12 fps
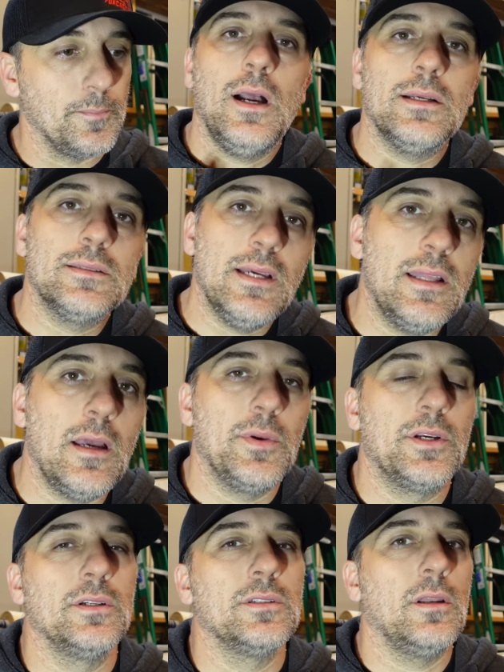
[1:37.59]
I say that
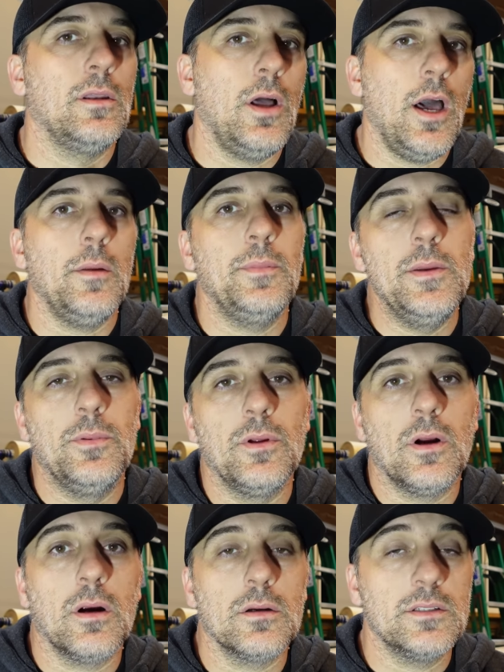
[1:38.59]
because a lot of
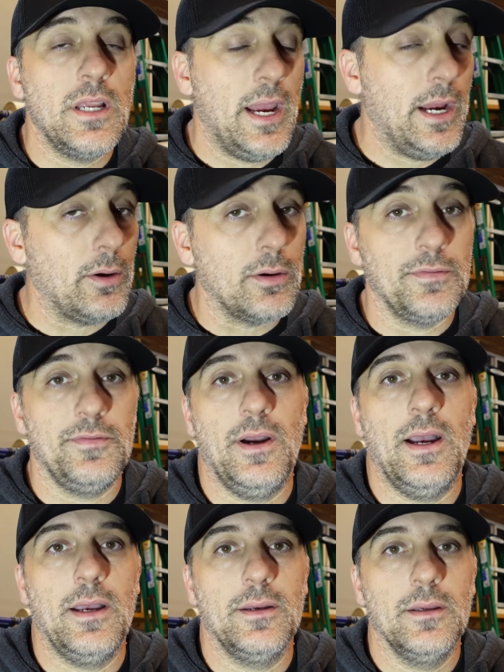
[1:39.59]
people are
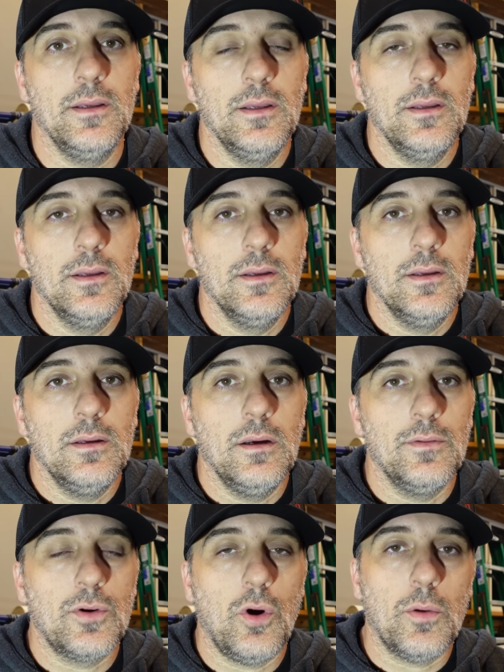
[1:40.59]
terrified
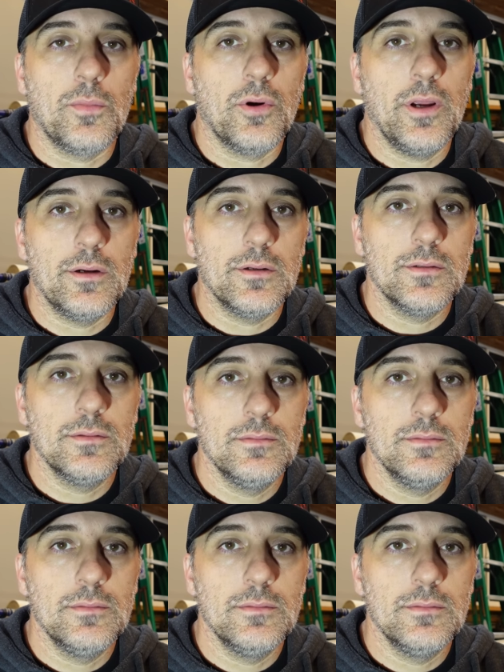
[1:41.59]
of carburetors.